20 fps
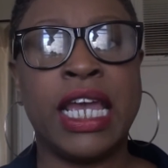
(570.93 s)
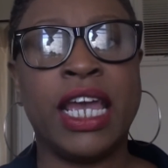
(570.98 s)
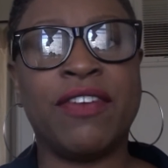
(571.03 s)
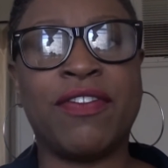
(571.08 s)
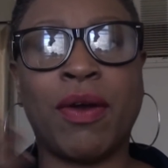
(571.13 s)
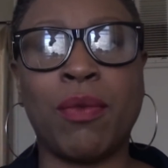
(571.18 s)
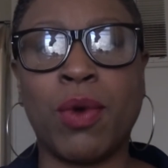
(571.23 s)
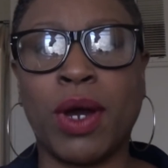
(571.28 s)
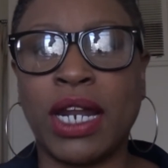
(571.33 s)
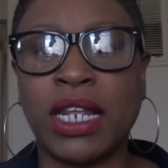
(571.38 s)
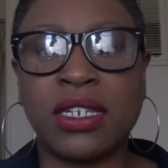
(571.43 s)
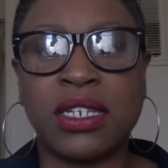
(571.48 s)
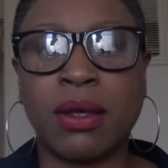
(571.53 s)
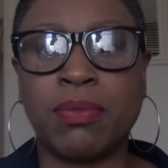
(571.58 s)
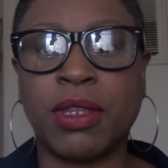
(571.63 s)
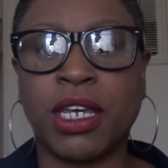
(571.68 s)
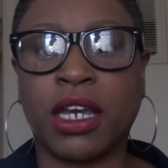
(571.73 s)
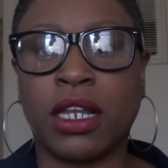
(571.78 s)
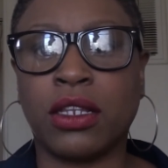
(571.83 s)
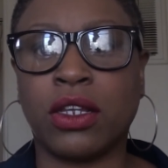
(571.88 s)
If I'm wanting
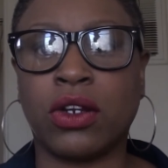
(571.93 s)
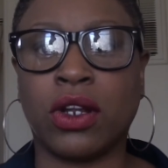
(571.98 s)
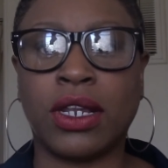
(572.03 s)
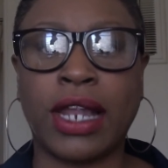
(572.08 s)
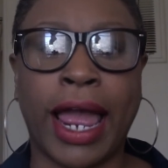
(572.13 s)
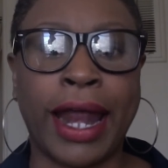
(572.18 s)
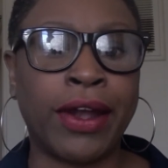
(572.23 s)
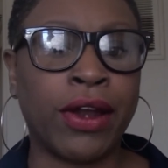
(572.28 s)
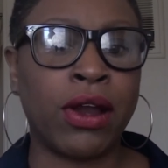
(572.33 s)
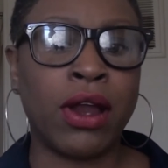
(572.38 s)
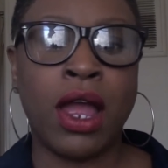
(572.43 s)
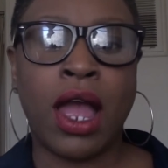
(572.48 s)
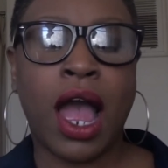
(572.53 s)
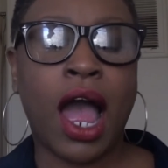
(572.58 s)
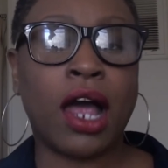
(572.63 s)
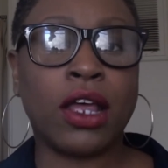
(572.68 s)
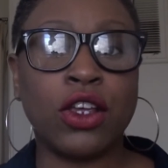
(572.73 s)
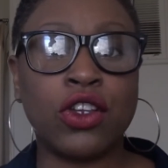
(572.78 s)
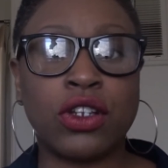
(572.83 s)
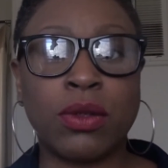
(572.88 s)
something a little lighter,
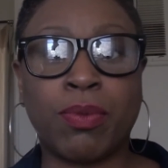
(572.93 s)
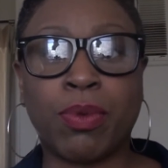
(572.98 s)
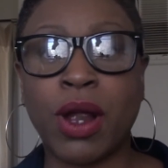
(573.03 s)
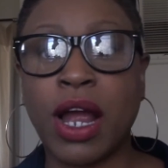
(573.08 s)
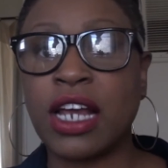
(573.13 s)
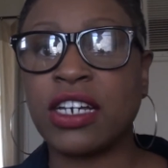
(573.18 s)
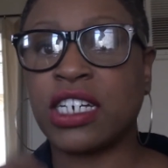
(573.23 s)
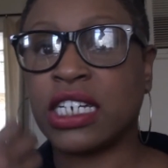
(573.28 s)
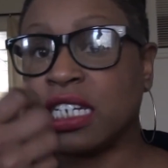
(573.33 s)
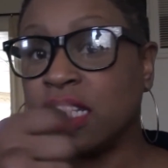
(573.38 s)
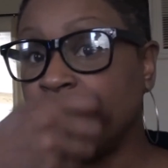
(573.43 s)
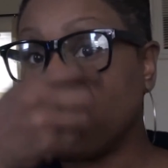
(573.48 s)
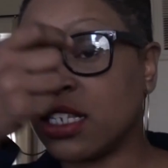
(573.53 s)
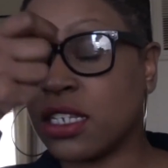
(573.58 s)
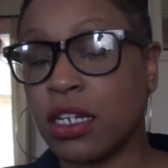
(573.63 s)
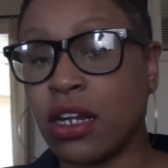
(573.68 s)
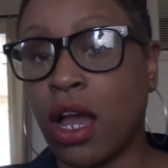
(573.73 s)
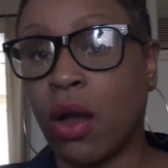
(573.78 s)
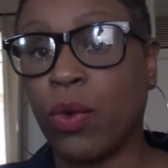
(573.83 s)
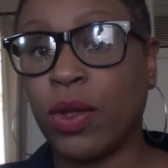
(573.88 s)
I'll use a brush and
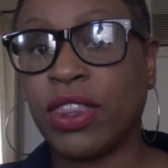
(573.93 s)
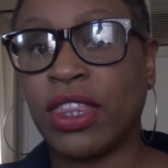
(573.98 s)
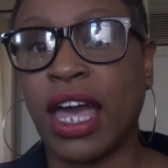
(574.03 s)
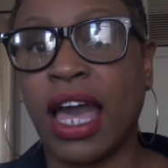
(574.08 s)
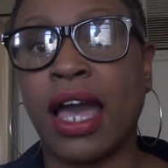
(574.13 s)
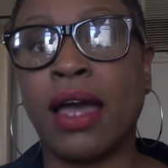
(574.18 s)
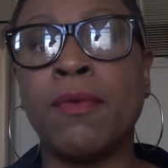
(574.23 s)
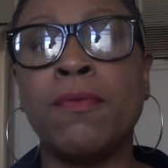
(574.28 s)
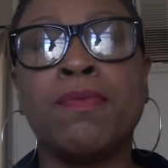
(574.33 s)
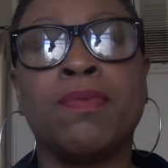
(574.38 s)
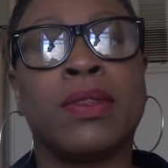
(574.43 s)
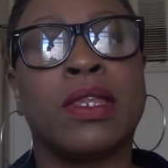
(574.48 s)
dust it on with that.